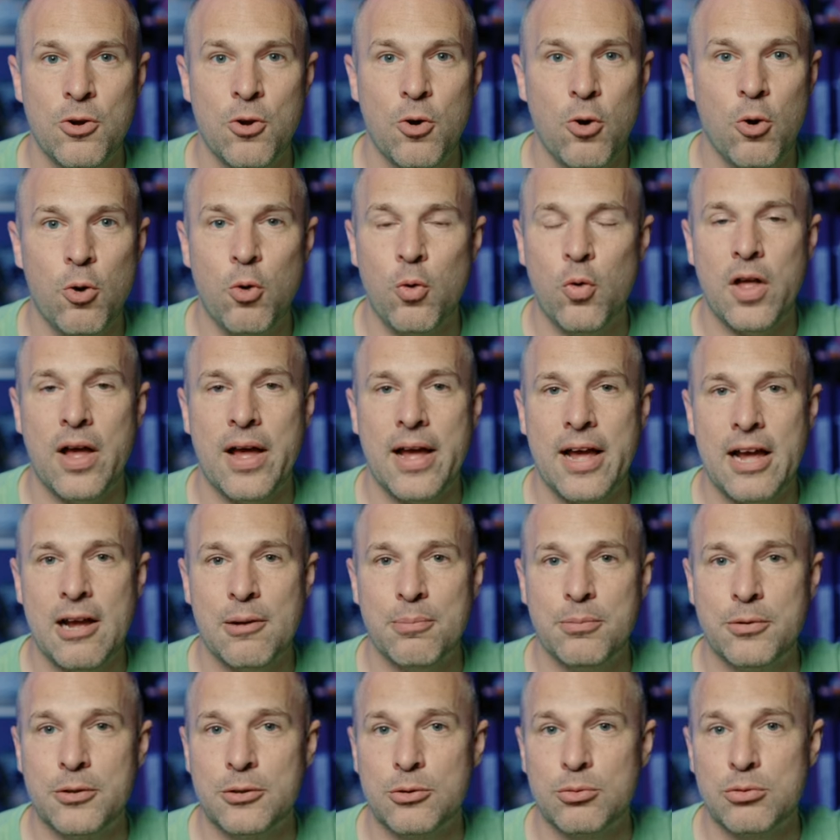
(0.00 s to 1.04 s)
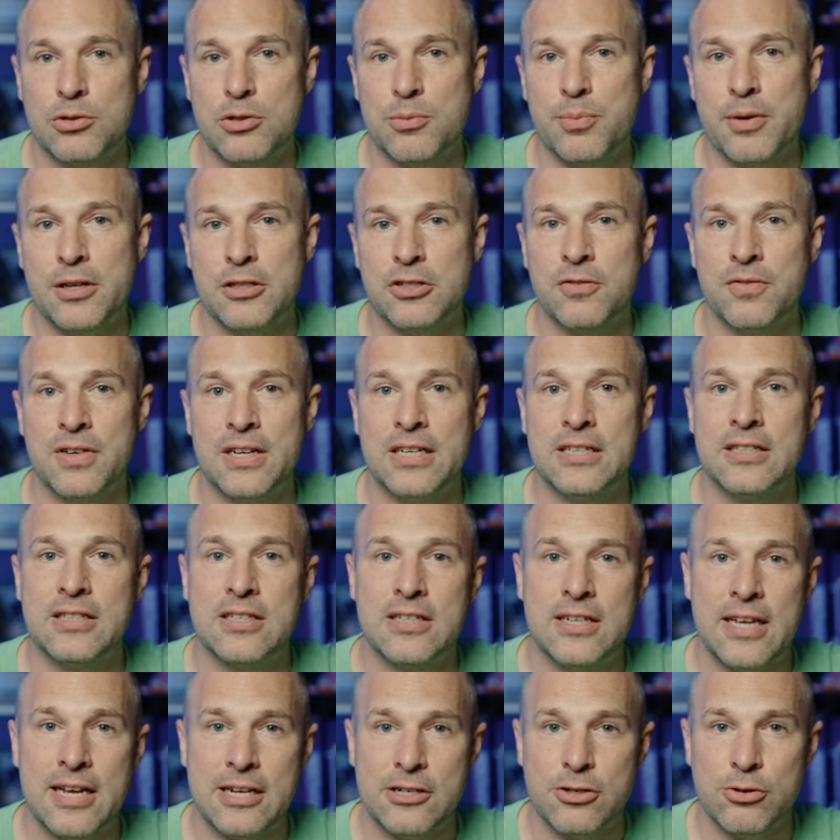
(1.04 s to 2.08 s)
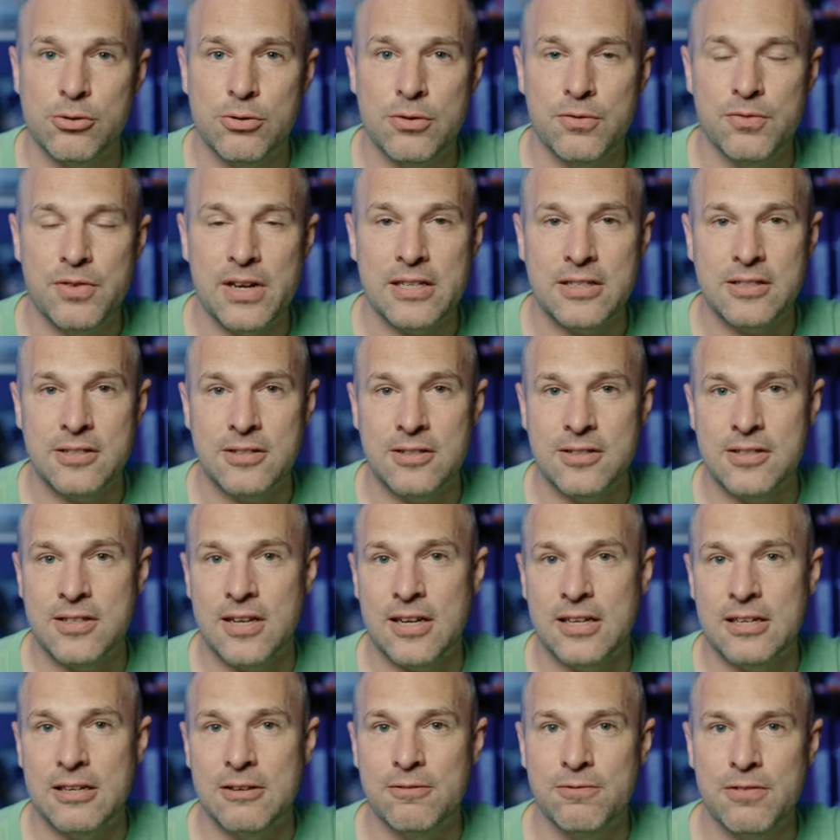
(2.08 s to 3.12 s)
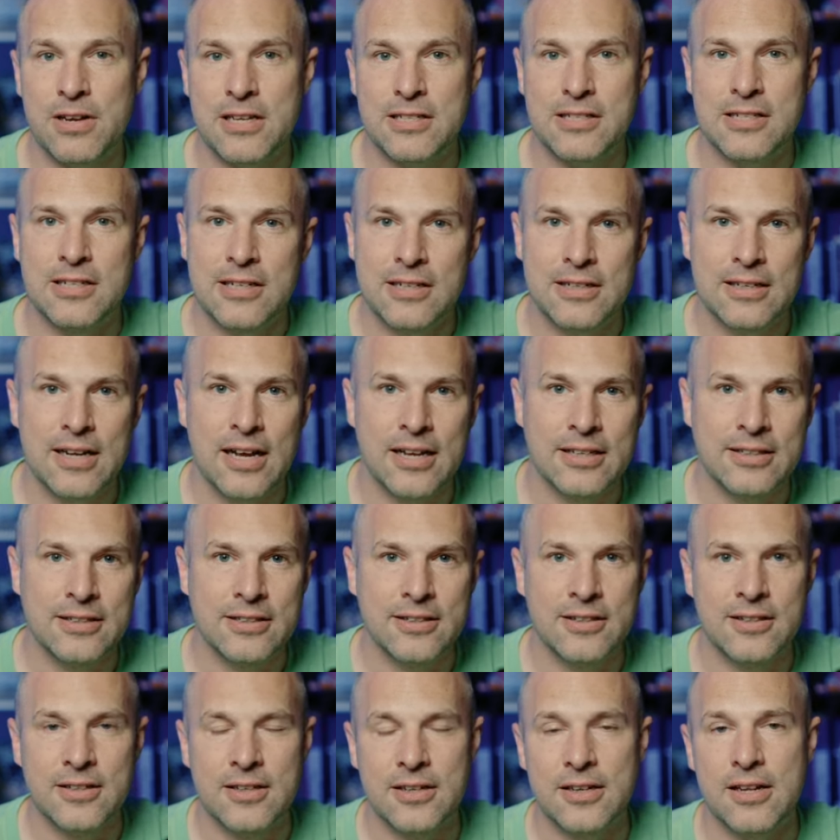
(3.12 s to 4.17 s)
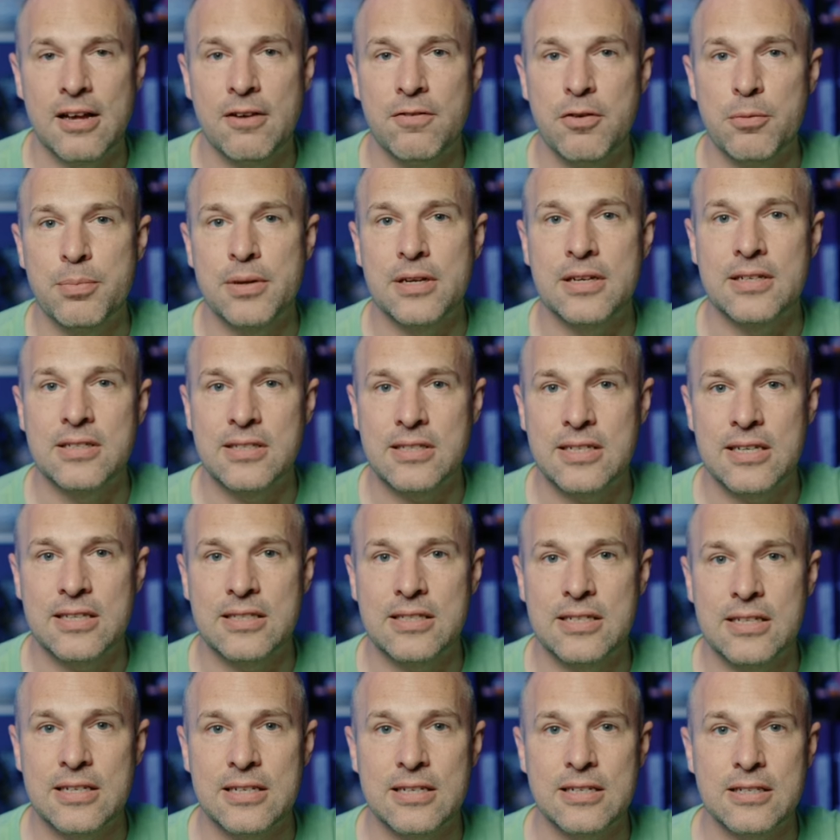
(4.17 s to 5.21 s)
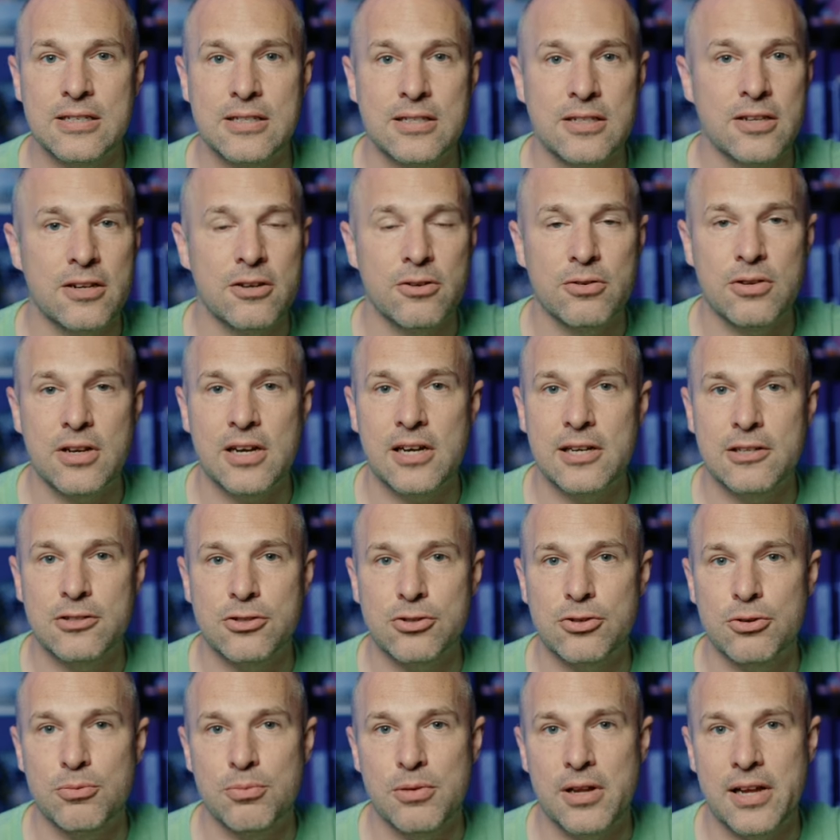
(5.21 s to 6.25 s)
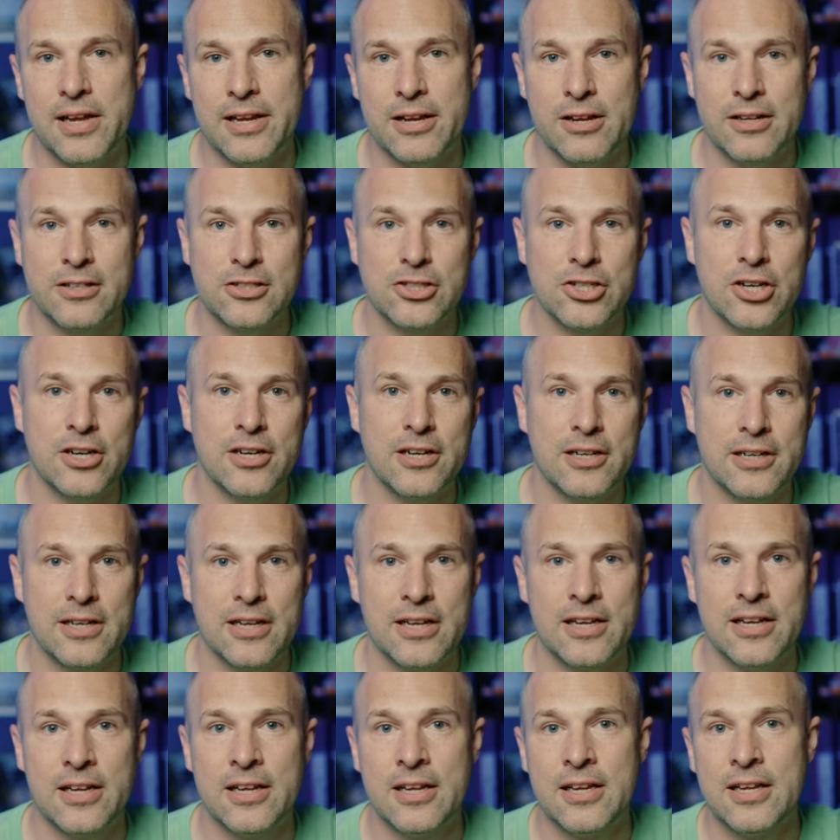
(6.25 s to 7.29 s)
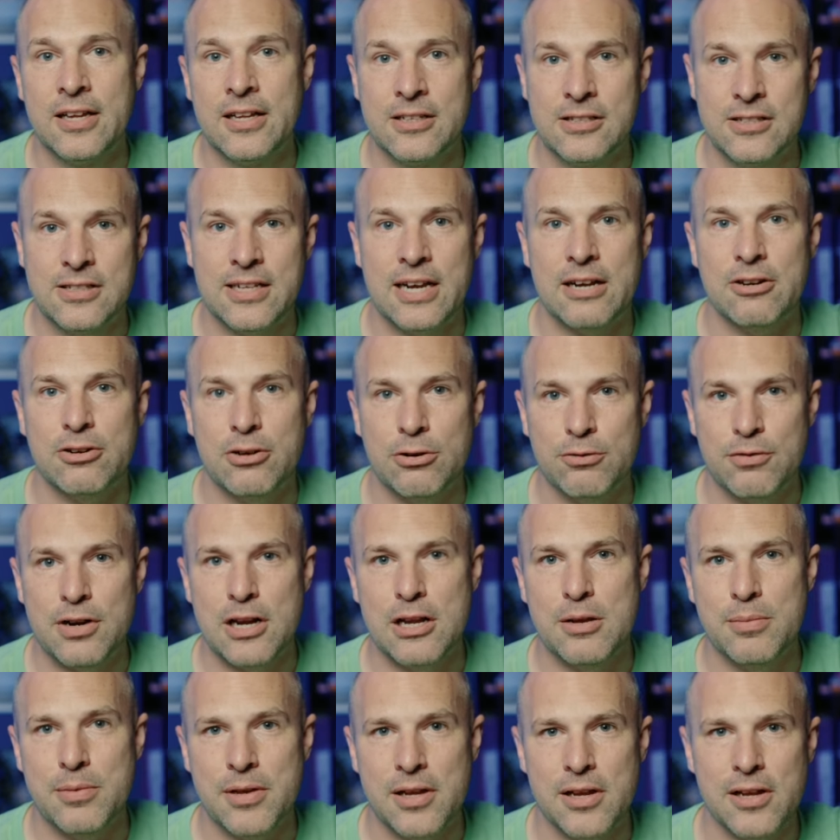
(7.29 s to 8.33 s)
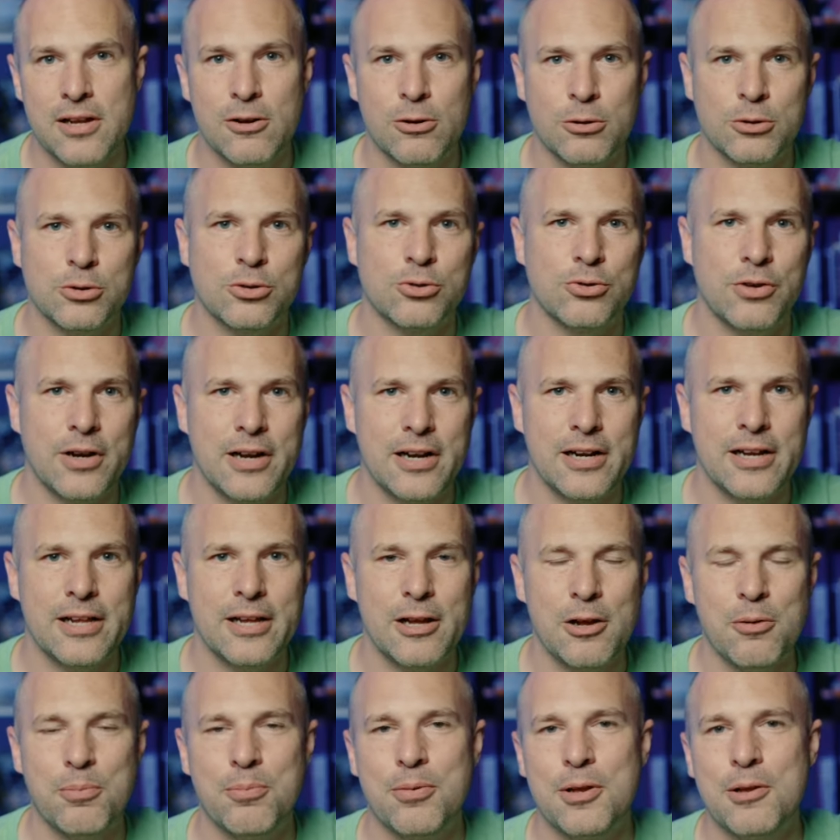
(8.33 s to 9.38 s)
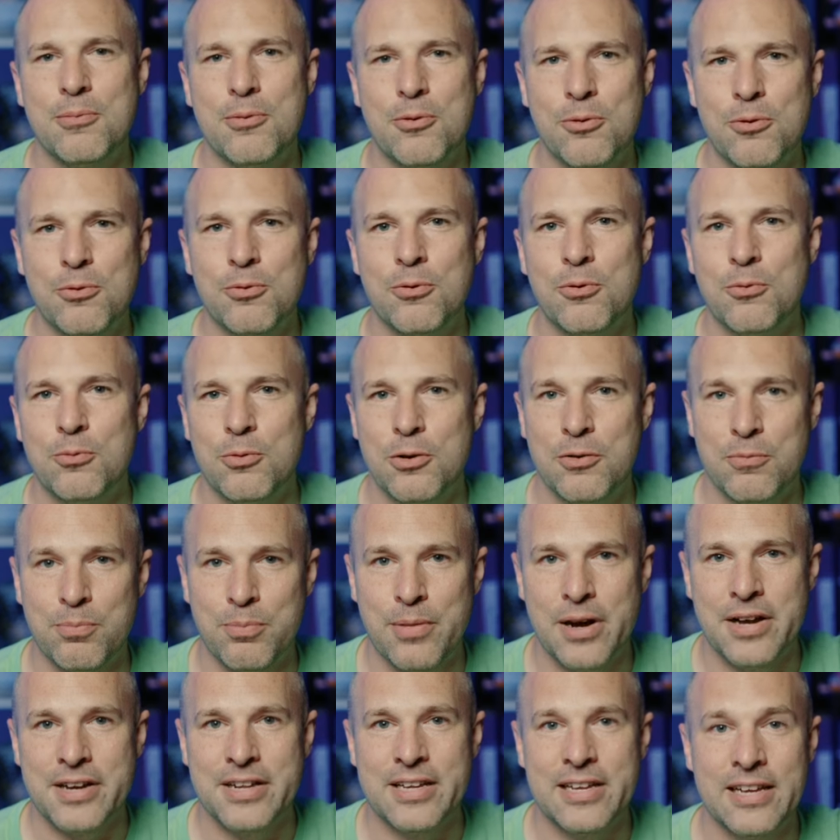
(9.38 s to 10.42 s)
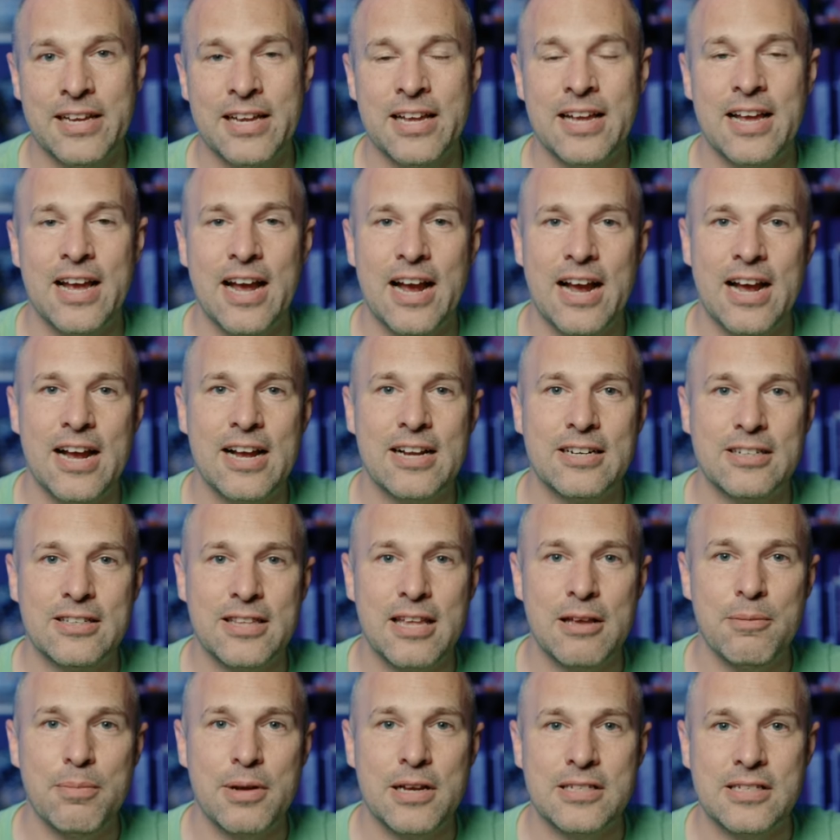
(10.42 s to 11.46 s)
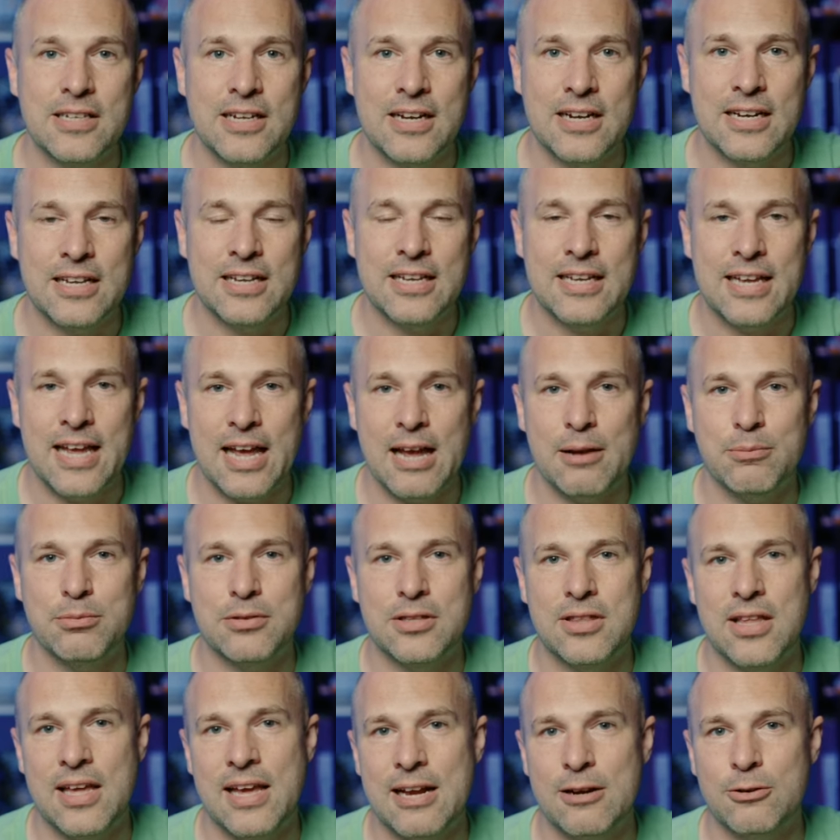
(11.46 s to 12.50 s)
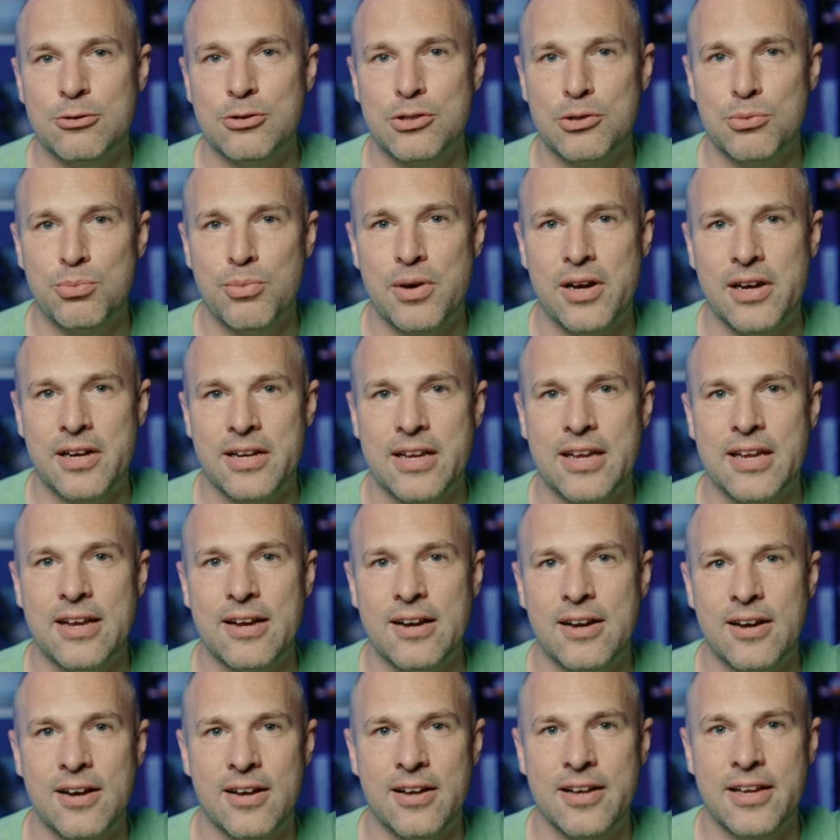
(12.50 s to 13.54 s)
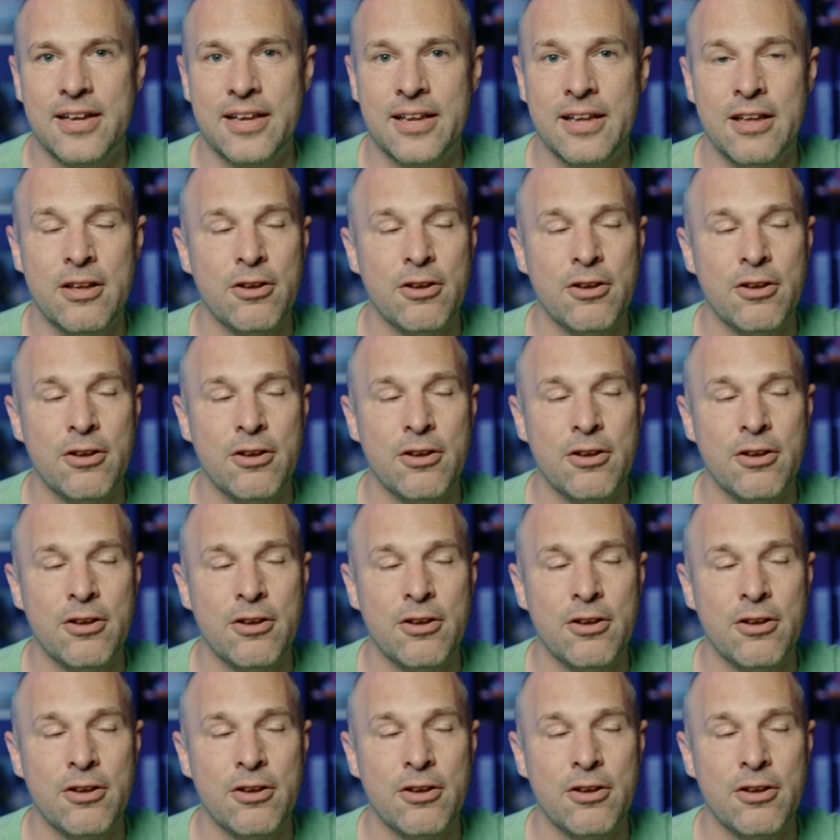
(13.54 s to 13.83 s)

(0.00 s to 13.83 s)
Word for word: all that happened was a bunch of international investors started investing in London and other big cities, you know, guys from like China, Saudi Arabia, Australia, people with money, and they basically kept the housing market high